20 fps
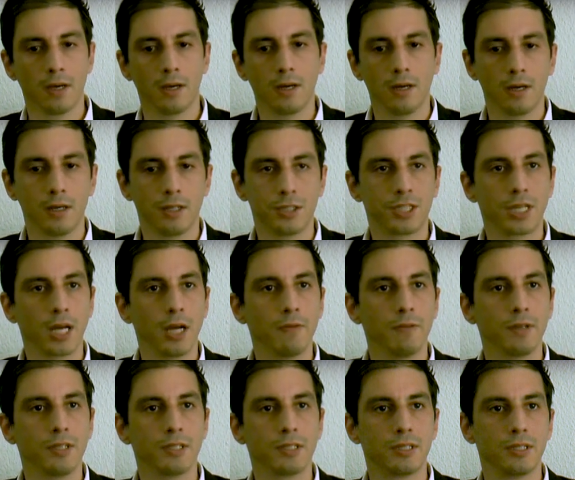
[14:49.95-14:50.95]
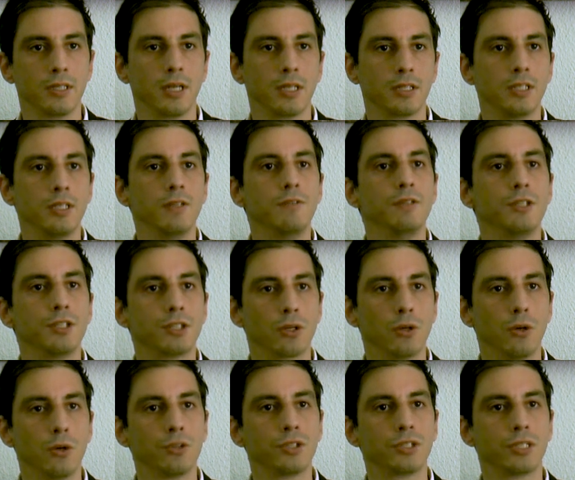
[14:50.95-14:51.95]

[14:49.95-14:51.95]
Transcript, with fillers: uh, Chavez in a TV show